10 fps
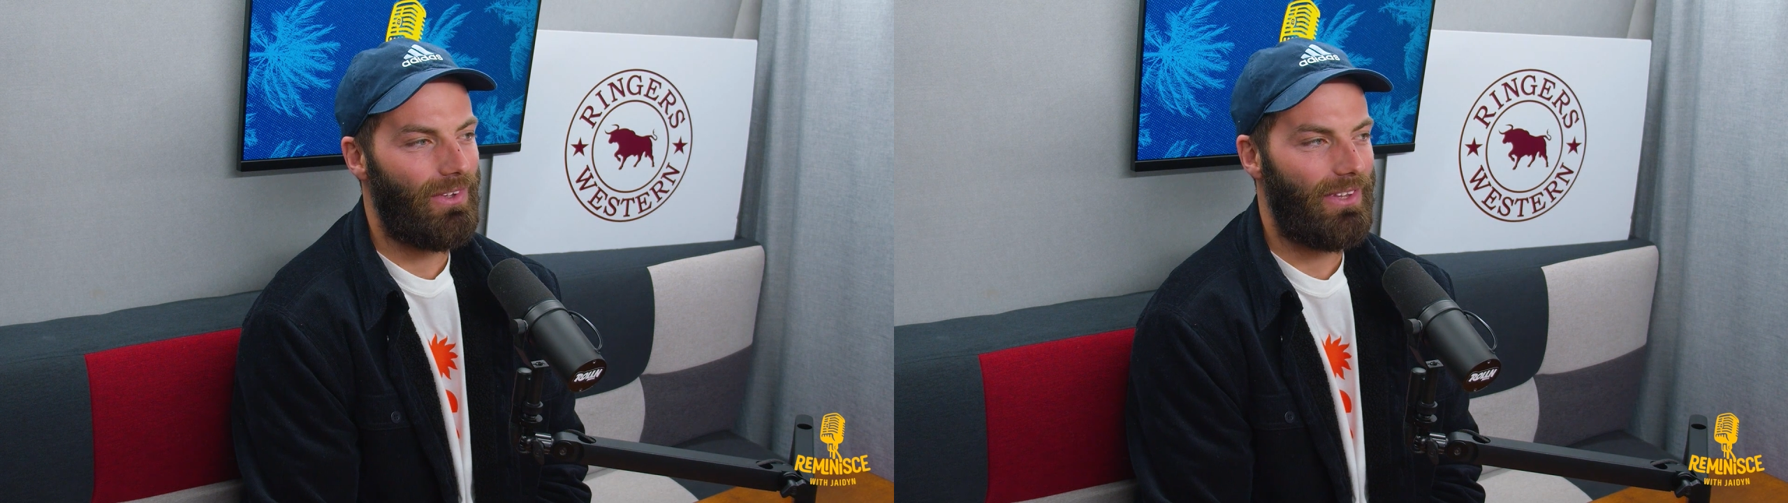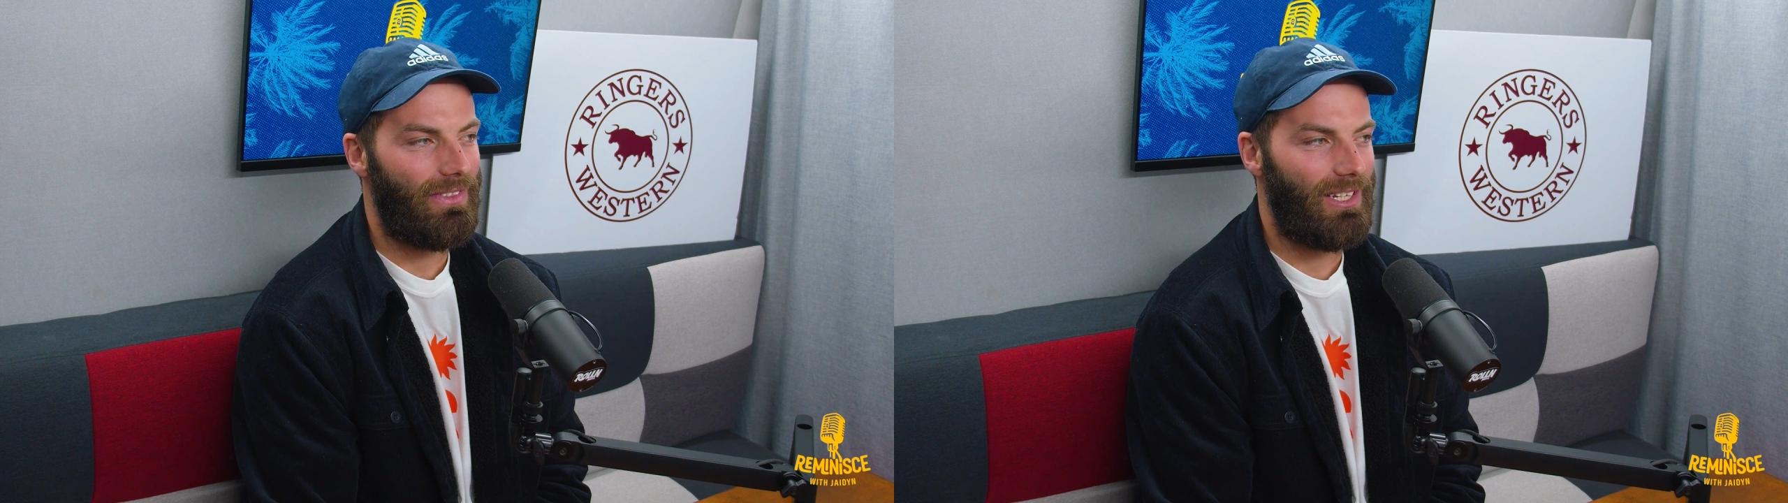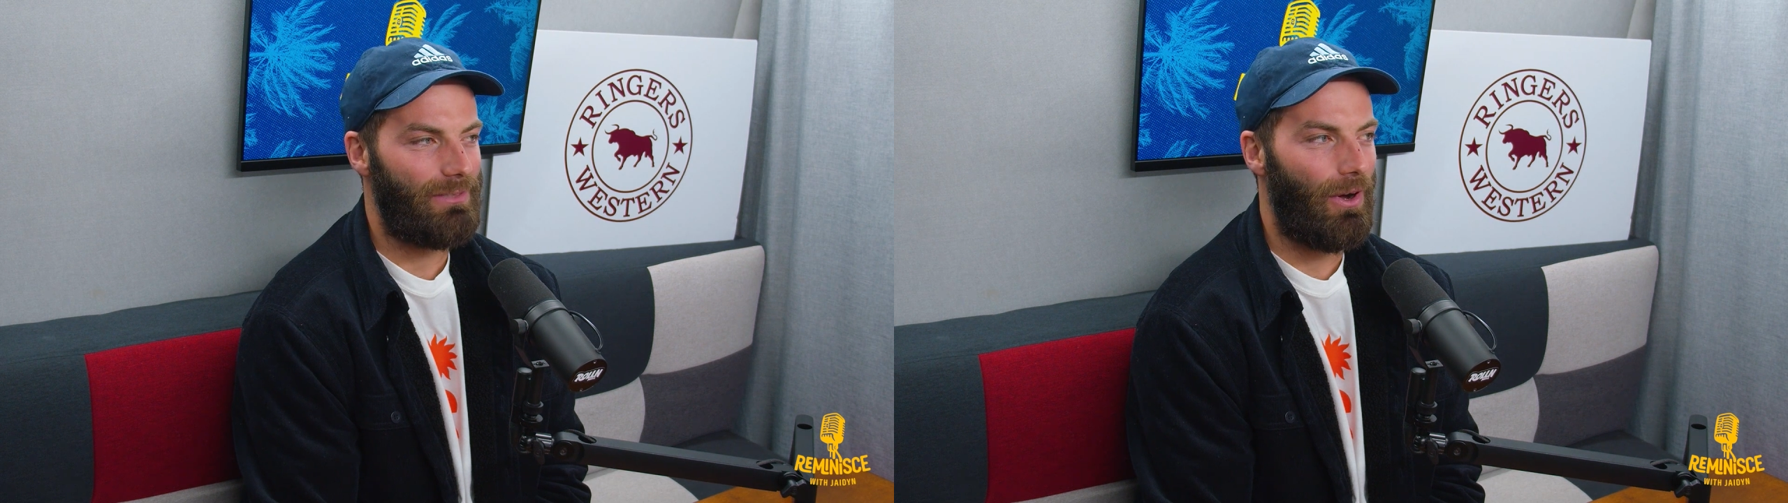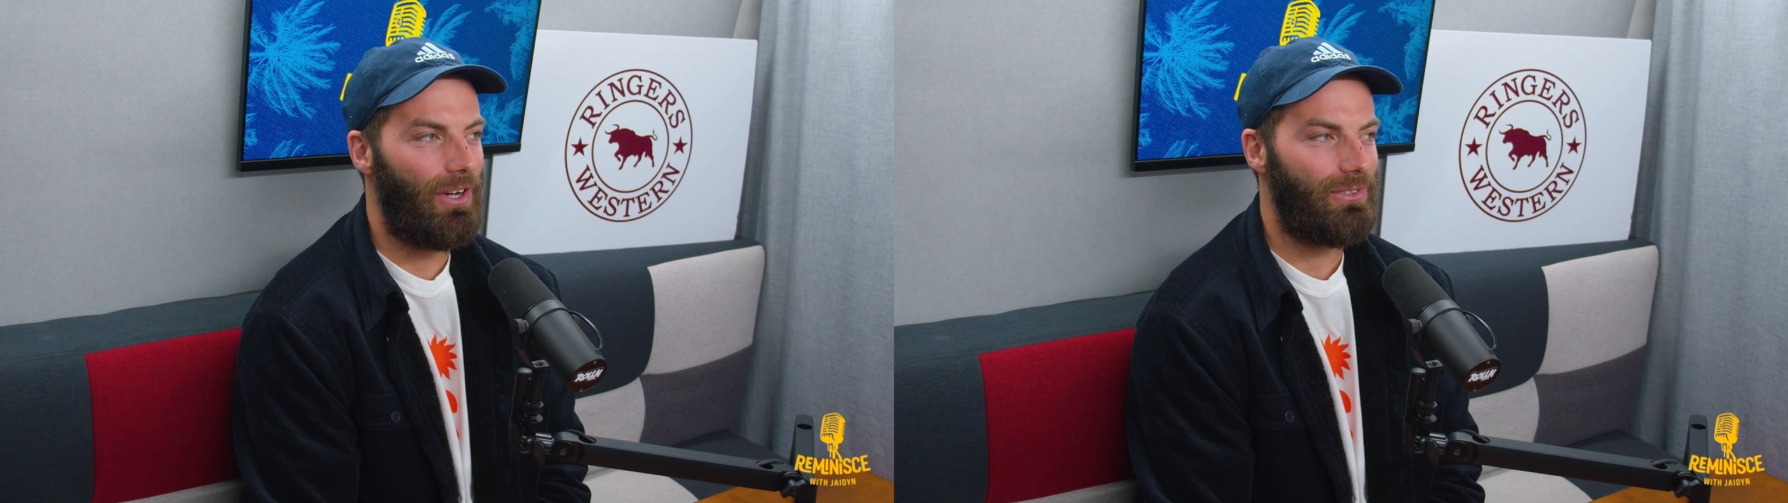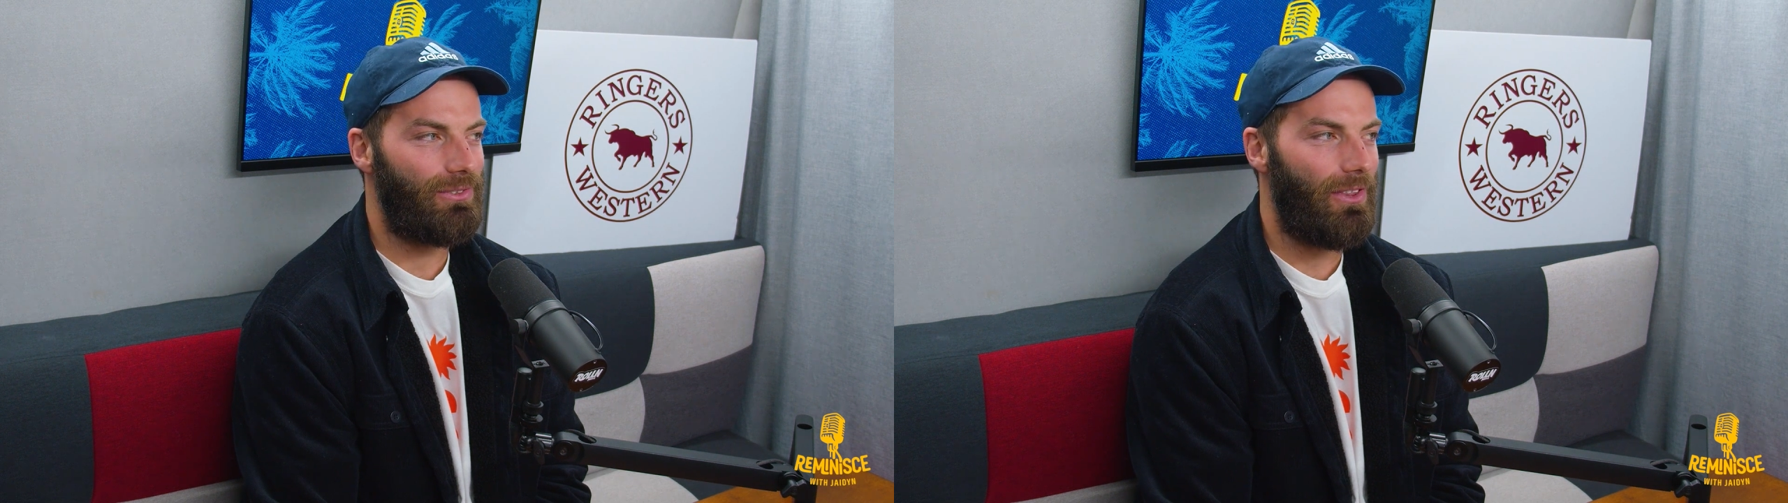
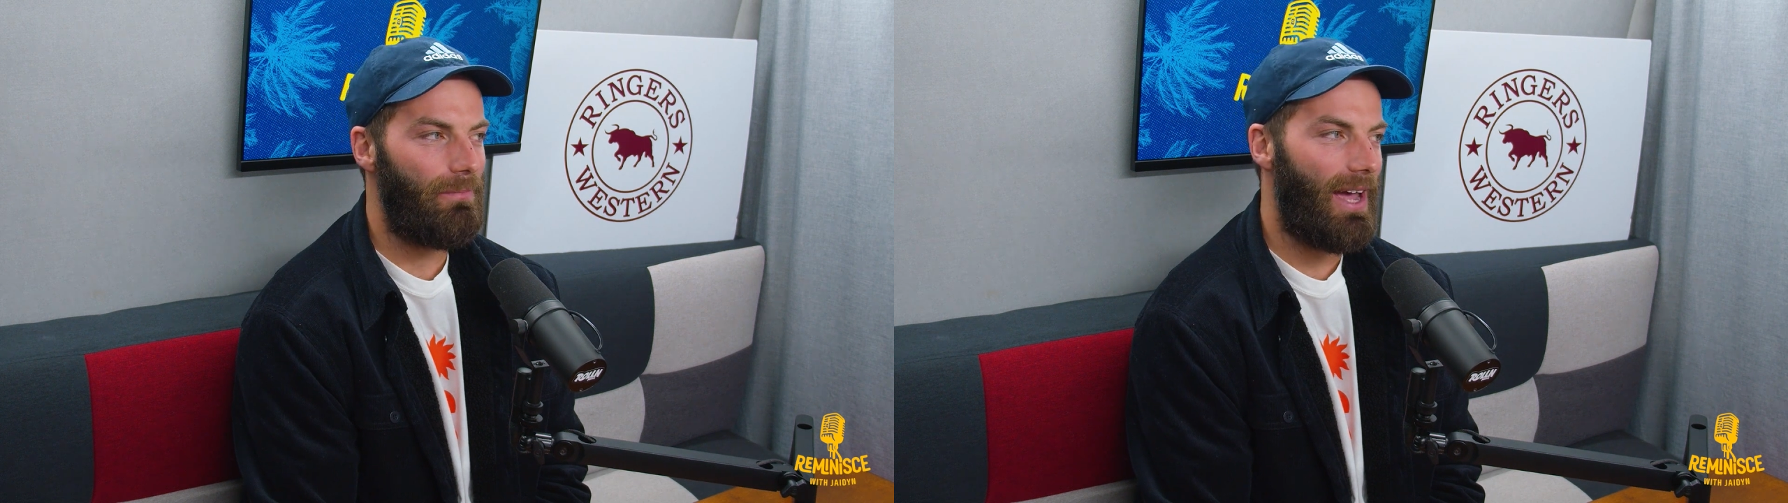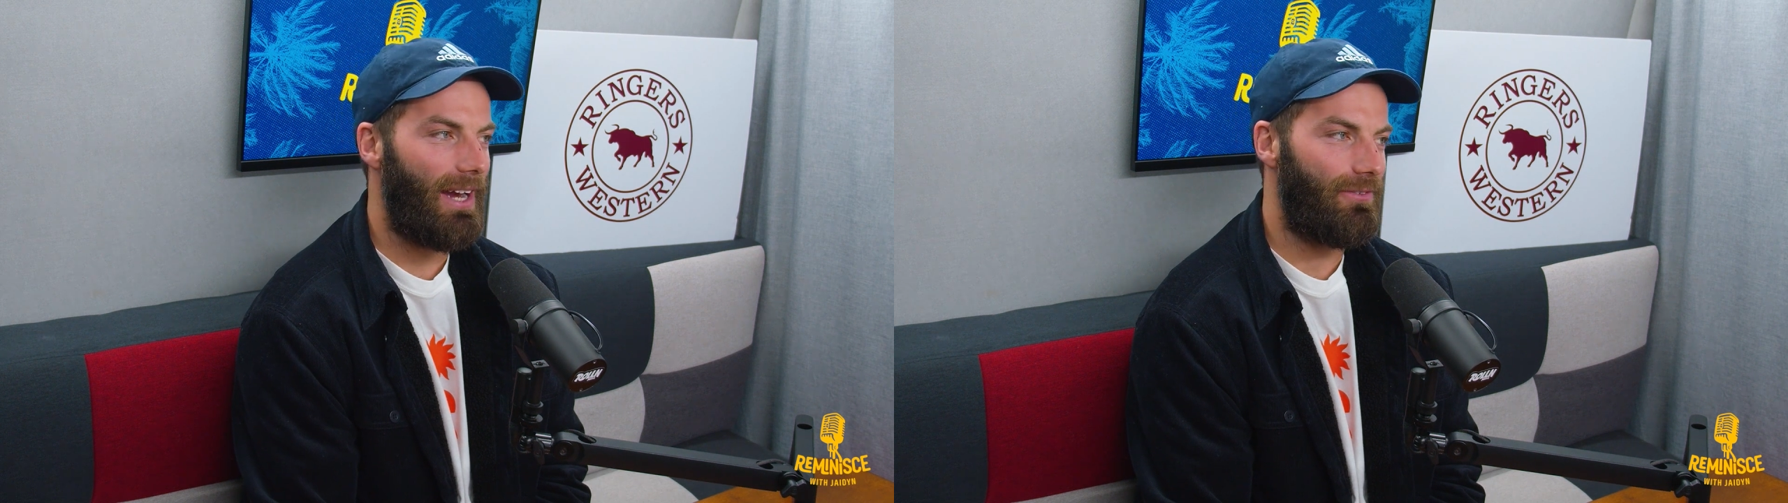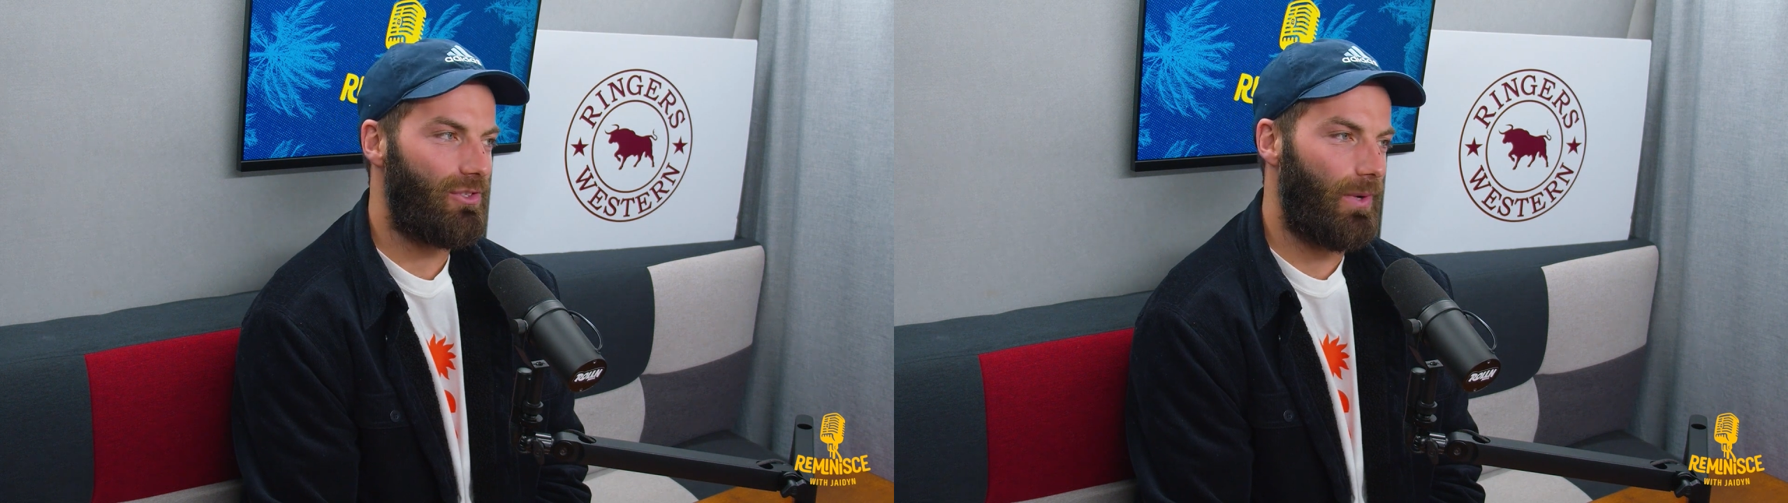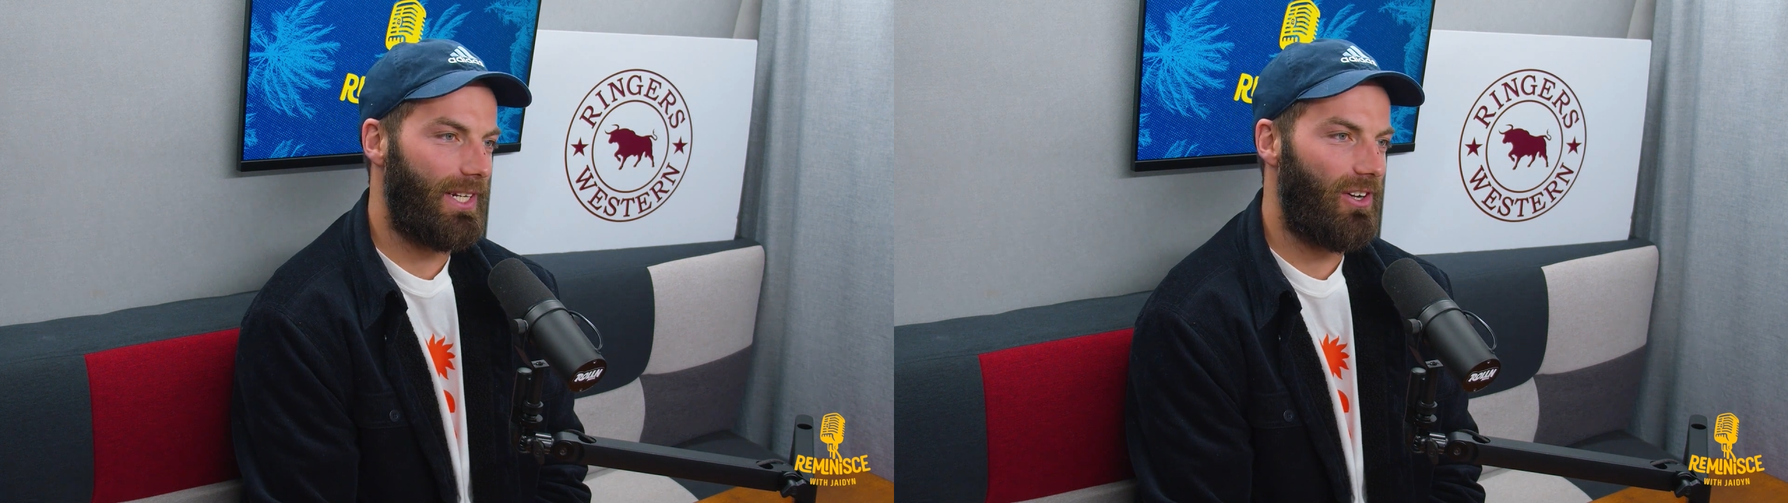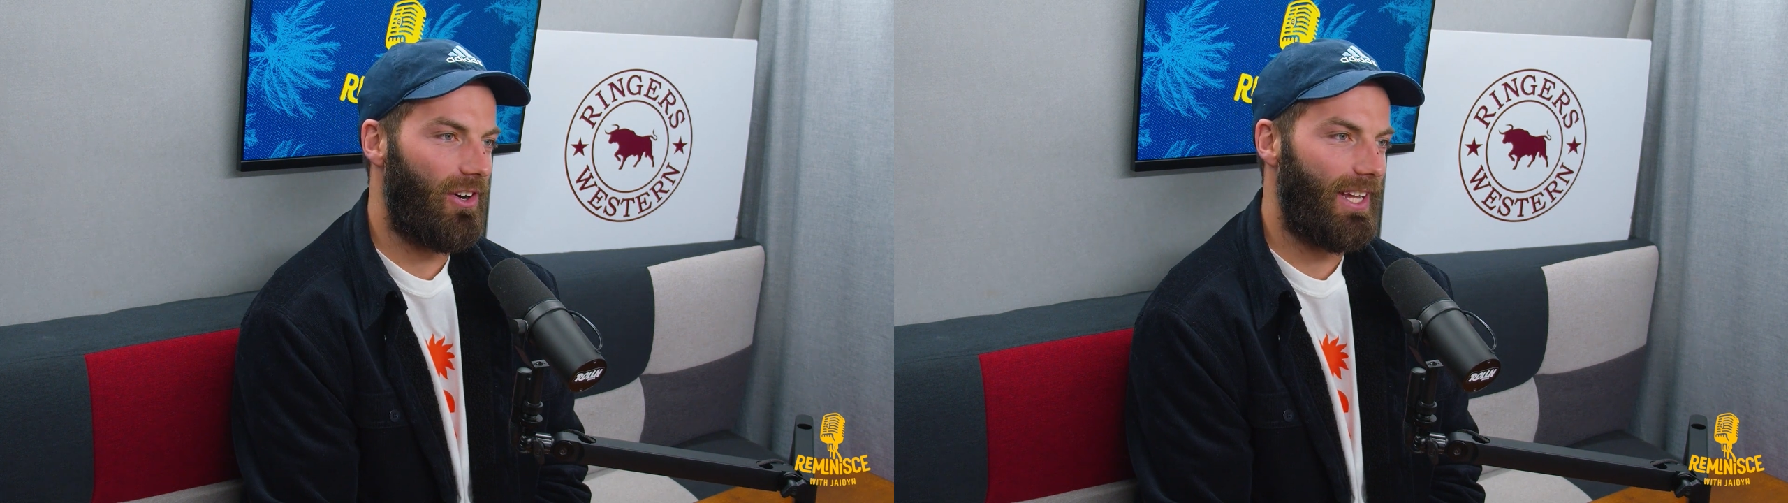suppose it was on the back of
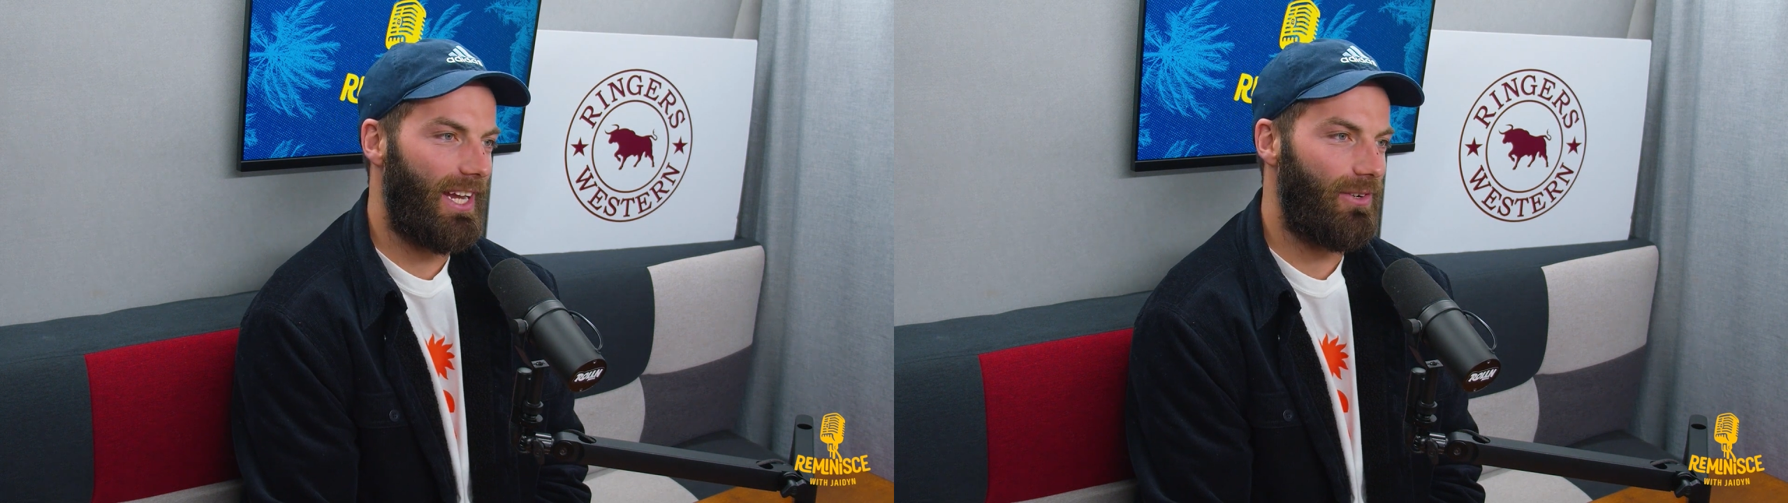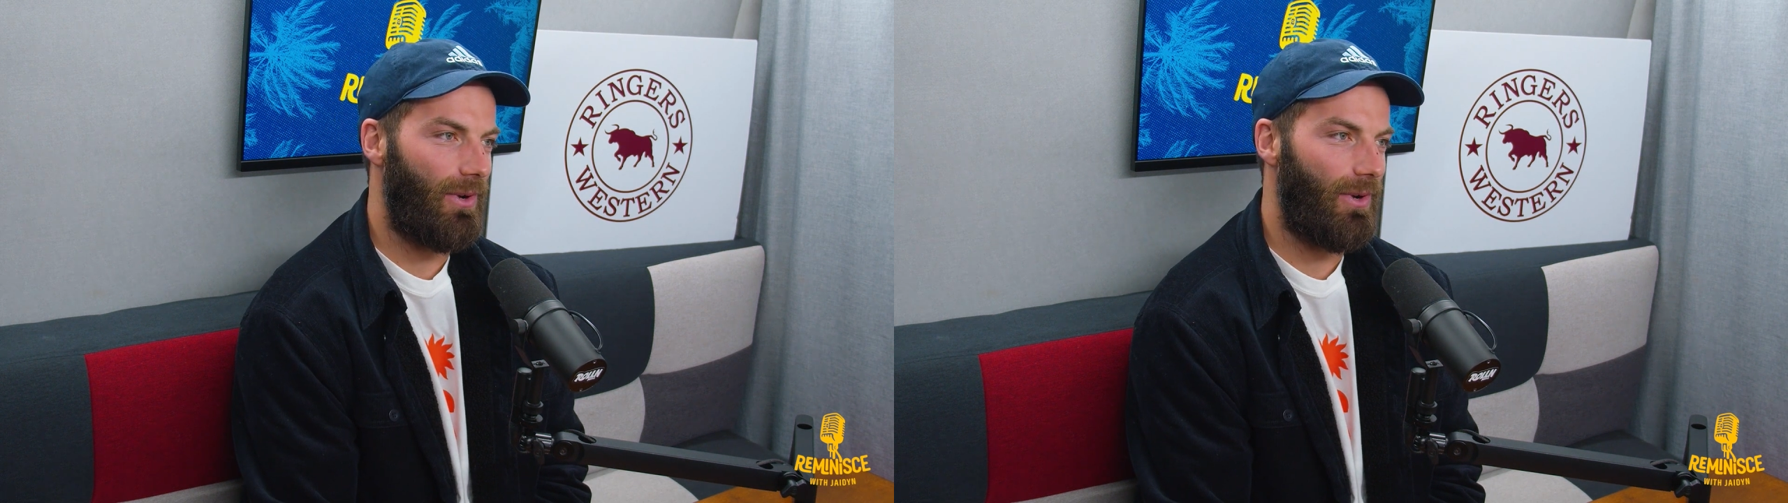2019